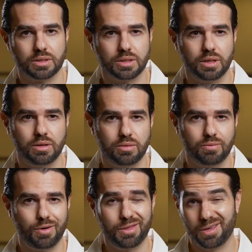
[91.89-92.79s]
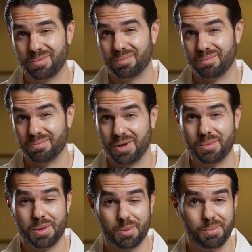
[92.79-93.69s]
So one thing
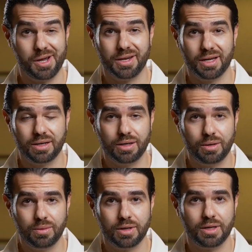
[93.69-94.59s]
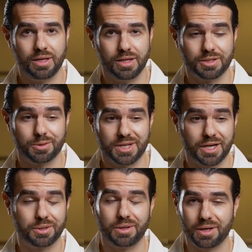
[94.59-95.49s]
many people might not know is there's
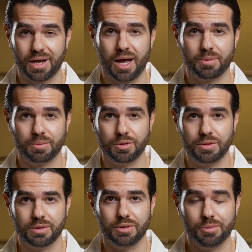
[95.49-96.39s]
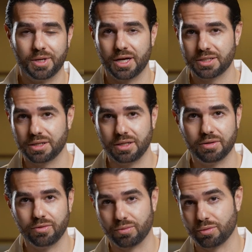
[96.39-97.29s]
actually an optimal luminosity
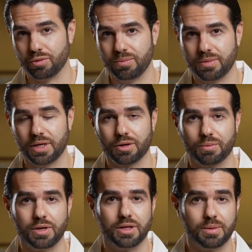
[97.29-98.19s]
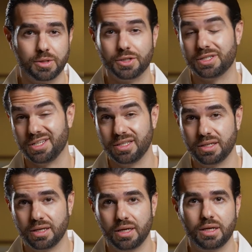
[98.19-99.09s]
of the room that you're reading images in.
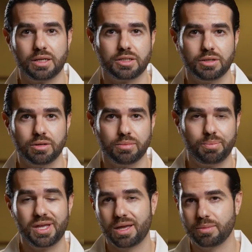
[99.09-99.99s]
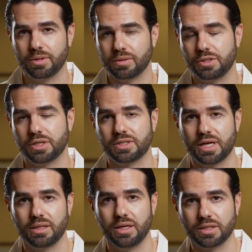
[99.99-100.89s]
So being able to adjust
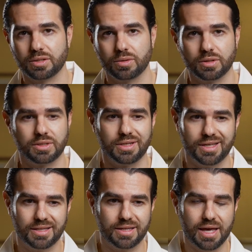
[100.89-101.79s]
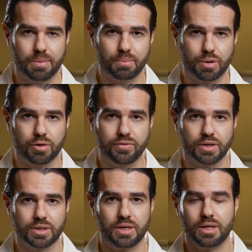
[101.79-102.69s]
that light source to get to that
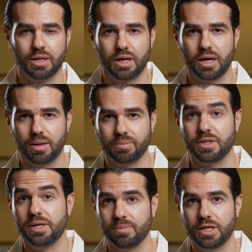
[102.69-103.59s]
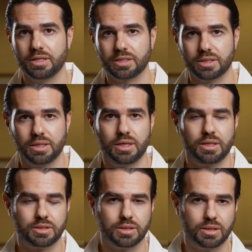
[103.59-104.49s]
perfect dimness
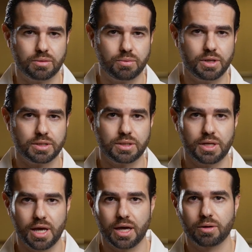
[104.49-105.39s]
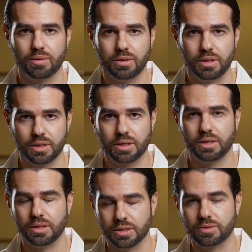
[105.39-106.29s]
to read a study accurately
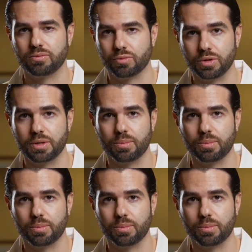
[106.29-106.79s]
is really